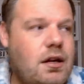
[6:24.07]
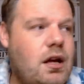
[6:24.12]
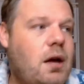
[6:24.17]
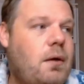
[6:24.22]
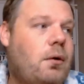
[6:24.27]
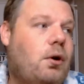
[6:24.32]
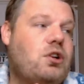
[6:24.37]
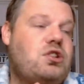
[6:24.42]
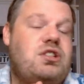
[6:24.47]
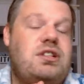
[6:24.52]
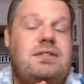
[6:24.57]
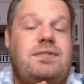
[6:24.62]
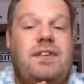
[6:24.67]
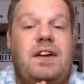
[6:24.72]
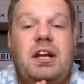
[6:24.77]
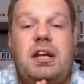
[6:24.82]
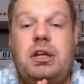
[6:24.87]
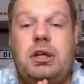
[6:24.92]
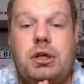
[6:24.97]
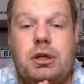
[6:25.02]
because she's
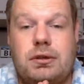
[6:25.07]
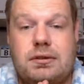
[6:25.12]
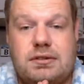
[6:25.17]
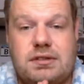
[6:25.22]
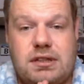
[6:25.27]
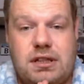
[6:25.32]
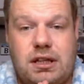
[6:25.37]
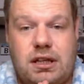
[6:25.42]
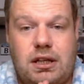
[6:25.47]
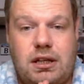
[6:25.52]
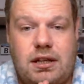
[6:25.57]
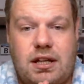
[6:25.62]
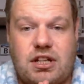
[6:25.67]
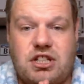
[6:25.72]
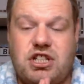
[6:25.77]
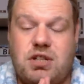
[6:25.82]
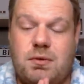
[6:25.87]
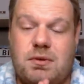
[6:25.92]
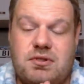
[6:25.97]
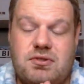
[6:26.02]
feeling guilty that
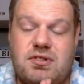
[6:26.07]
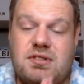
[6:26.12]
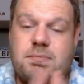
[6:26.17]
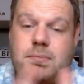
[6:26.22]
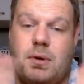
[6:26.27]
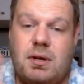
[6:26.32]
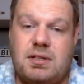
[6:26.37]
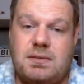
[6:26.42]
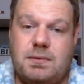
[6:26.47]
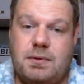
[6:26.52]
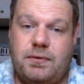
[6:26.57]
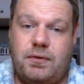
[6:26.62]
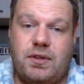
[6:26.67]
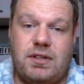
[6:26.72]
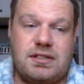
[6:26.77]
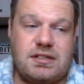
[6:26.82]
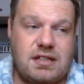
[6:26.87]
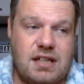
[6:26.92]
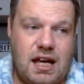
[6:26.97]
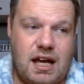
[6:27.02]
she was responsible for
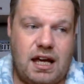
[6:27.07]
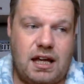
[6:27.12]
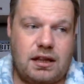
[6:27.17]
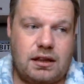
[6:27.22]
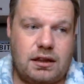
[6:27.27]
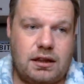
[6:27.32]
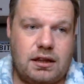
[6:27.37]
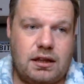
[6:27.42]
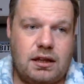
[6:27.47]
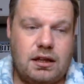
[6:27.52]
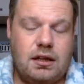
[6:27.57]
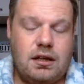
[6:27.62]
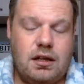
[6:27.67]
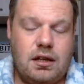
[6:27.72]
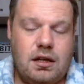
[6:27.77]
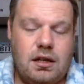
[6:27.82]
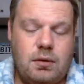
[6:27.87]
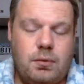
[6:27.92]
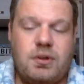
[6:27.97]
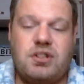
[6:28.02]
his death,
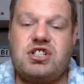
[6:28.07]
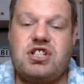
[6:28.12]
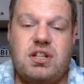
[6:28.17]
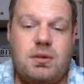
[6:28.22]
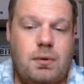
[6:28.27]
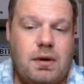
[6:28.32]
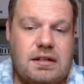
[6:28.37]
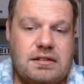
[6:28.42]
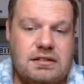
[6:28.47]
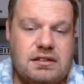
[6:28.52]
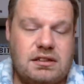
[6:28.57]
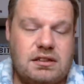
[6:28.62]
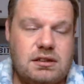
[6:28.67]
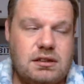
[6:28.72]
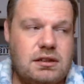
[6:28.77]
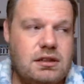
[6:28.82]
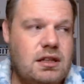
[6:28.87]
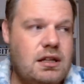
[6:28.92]
which she wasn't.